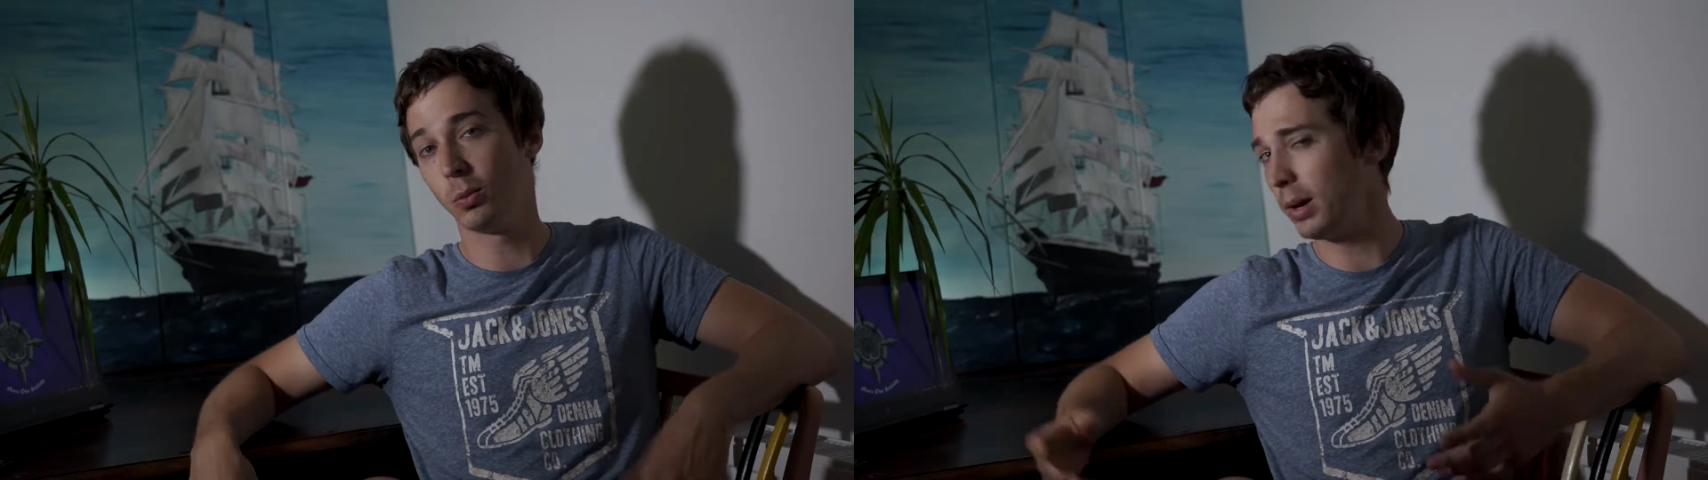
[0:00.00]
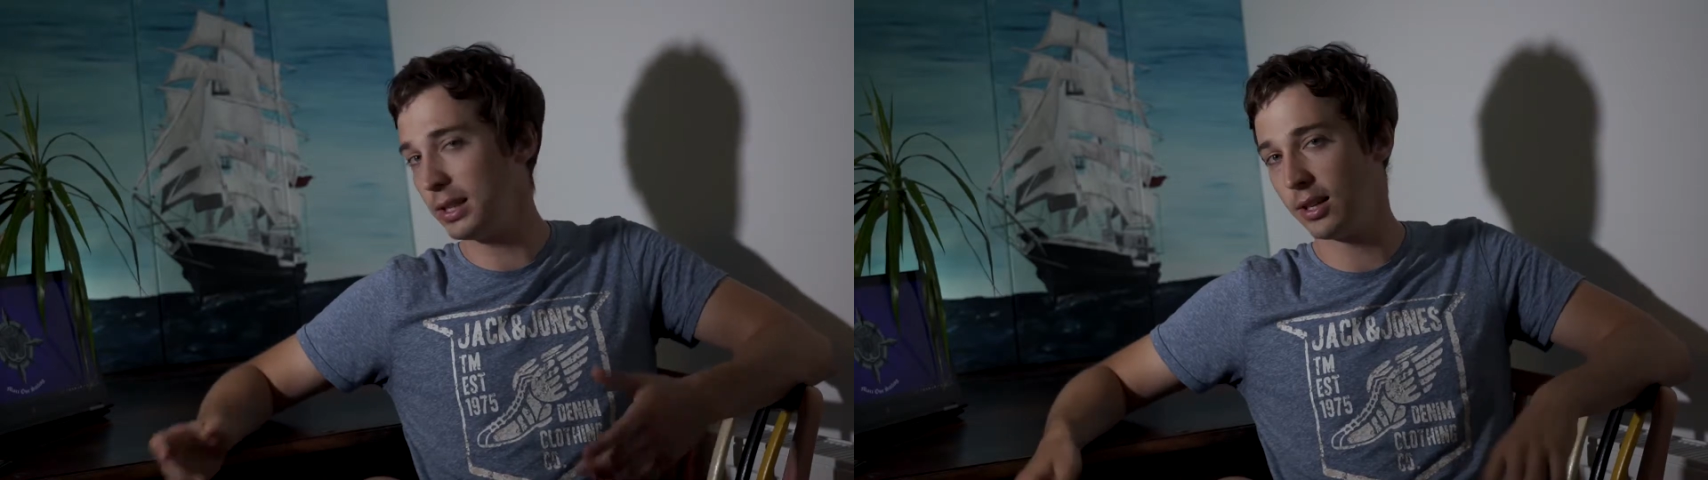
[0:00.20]

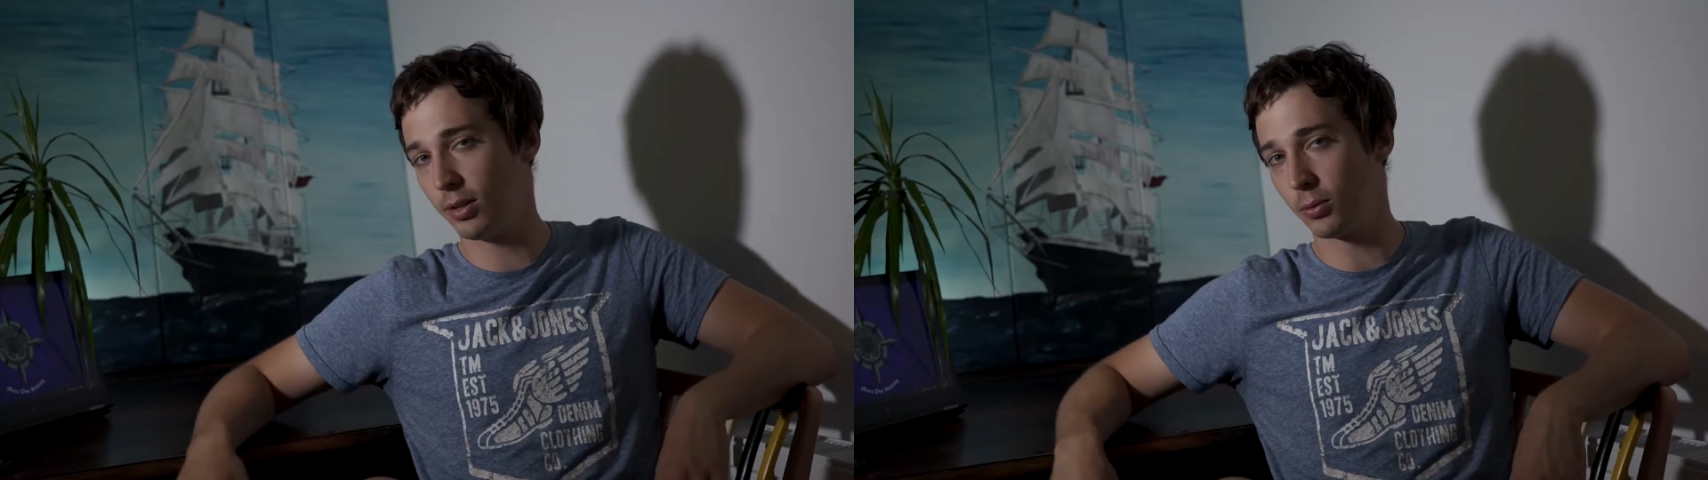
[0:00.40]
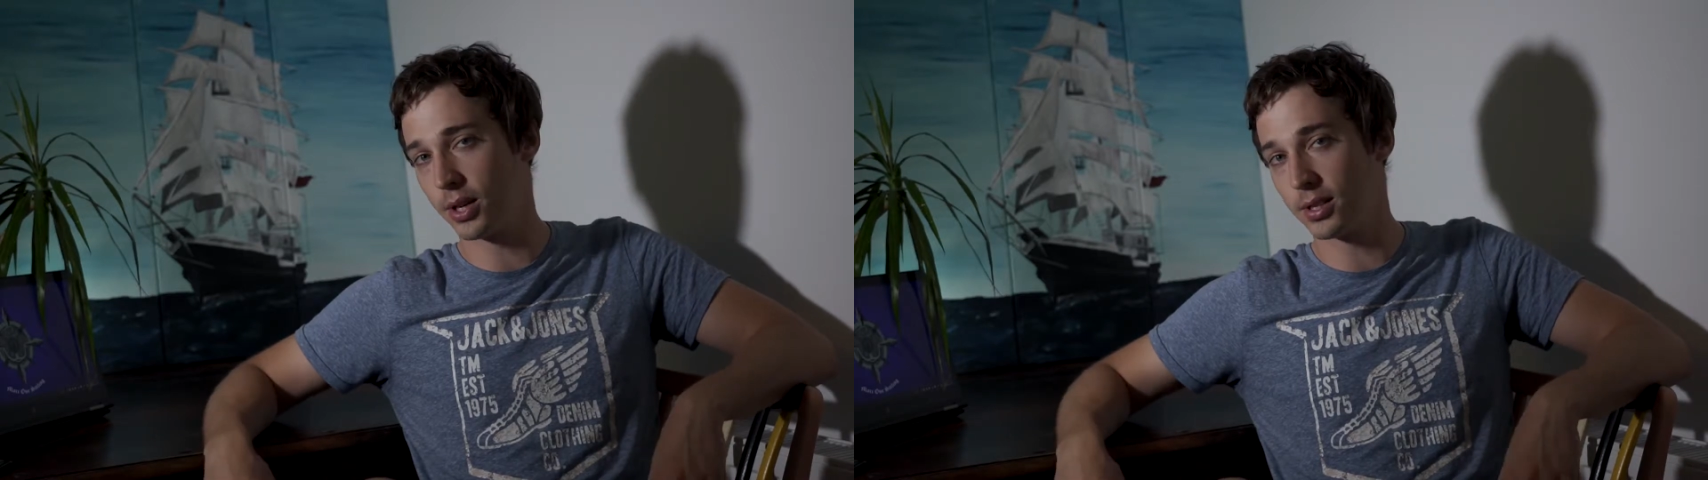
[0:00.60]
Why take
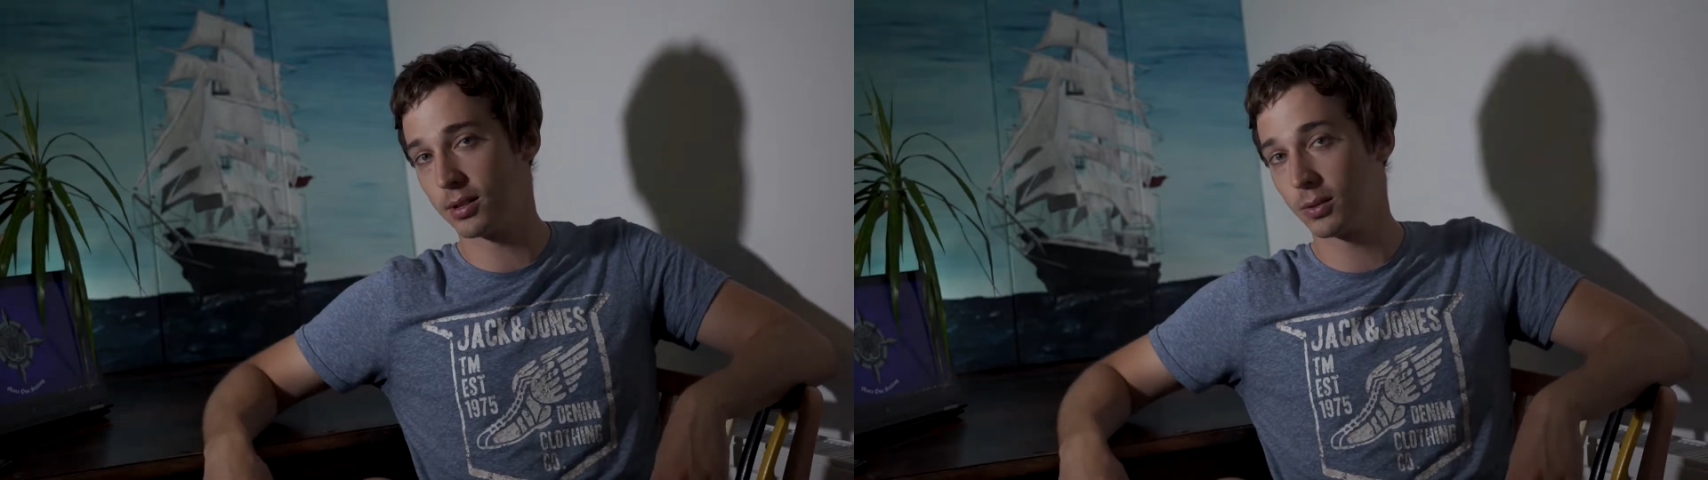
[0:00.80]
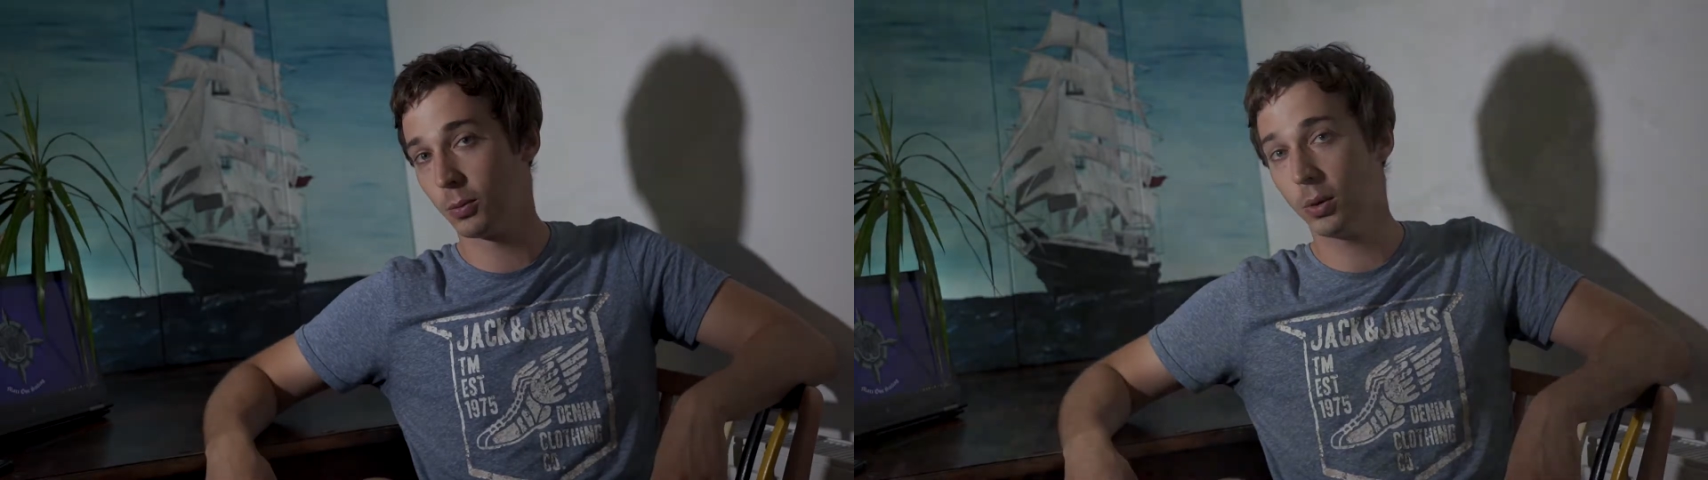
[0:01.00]
the risk?
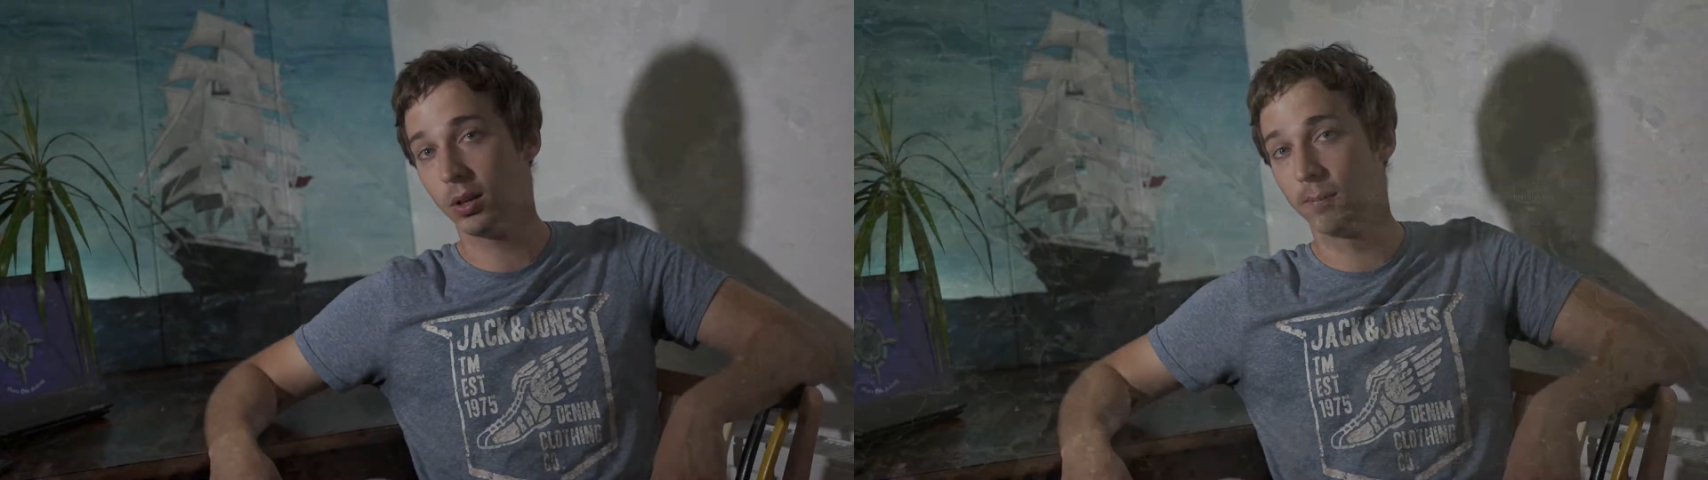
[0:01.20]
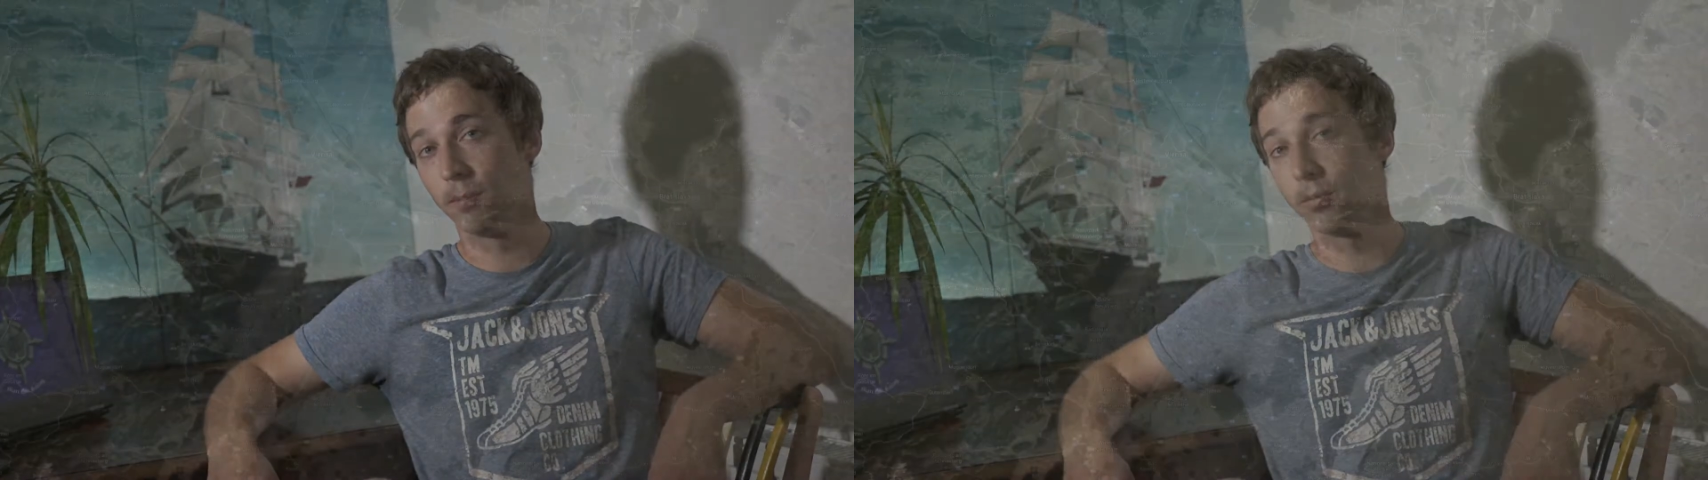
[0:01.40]
Well,